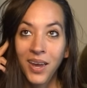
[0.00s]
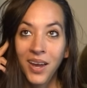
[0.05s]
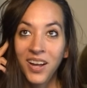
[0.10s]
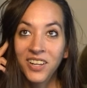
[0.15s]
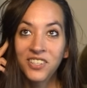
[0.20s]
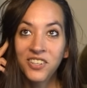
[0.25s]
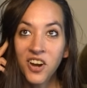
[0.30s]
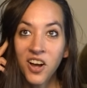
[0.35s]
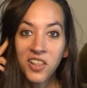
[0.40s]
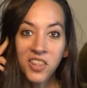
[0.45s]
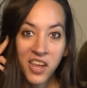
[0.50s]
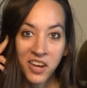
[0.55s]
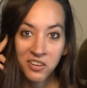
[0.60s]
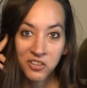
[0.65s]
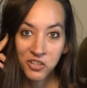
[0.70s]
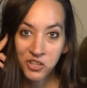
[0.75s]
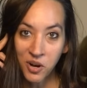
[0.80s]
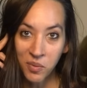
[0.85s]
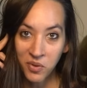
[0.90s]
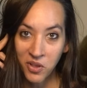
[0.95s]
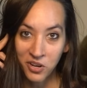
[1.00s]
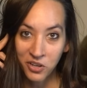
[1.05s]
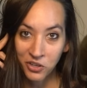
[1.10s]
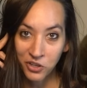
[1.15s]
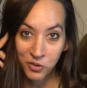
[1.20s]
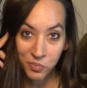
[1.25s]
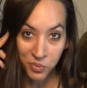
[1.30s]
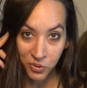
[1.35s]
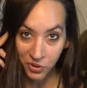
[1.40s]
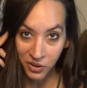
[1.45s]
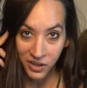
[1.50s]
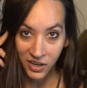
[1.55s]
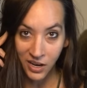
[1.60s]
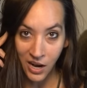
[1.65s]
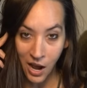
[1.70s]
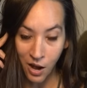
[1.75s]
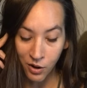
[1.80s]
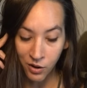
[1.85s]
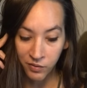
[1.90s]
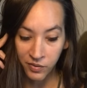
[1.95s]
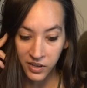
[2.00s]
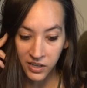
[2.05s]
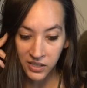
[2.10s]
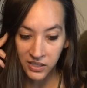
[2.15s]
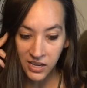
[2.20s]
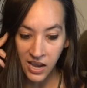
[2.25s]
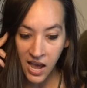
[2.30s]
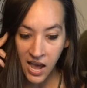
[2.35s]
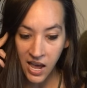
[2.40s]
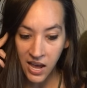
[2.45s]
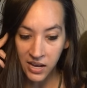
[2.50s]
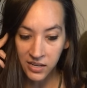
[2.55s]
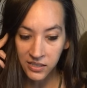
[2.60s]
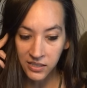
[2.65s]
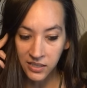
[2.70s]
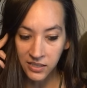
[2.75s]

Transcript: it's not like Shyamalan is just pulling it out of his ass.